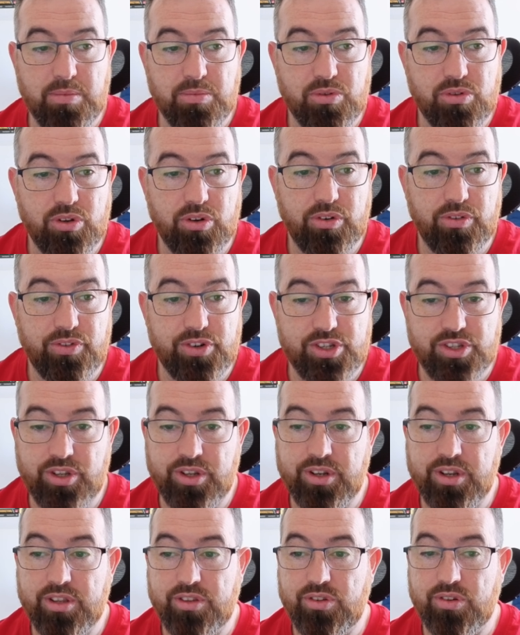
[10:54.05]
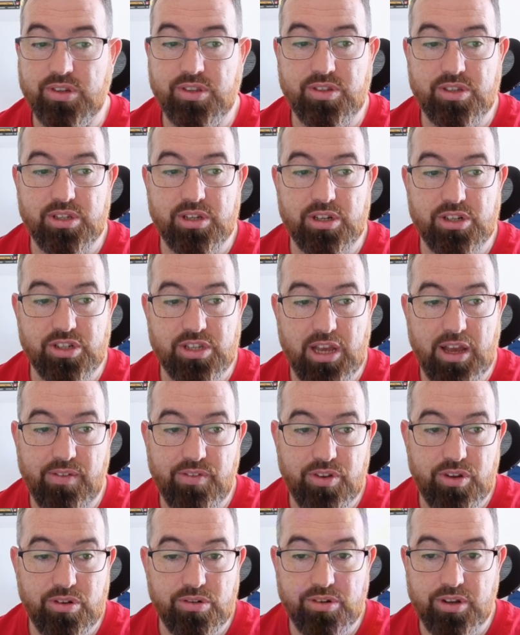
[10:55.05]
So for Sundays, you can see I just have
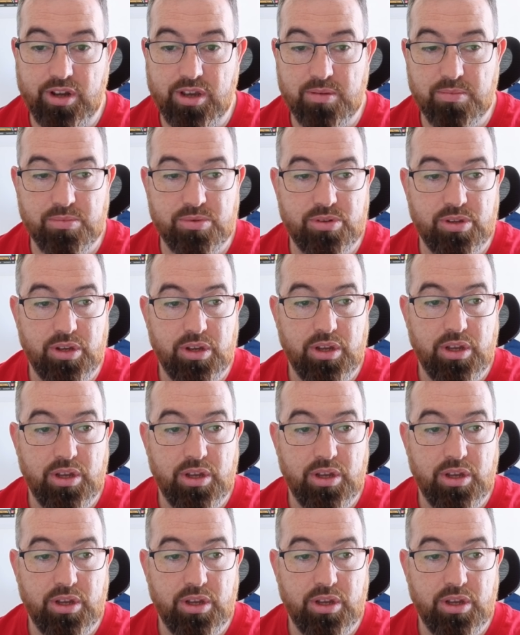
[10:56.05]
2 times.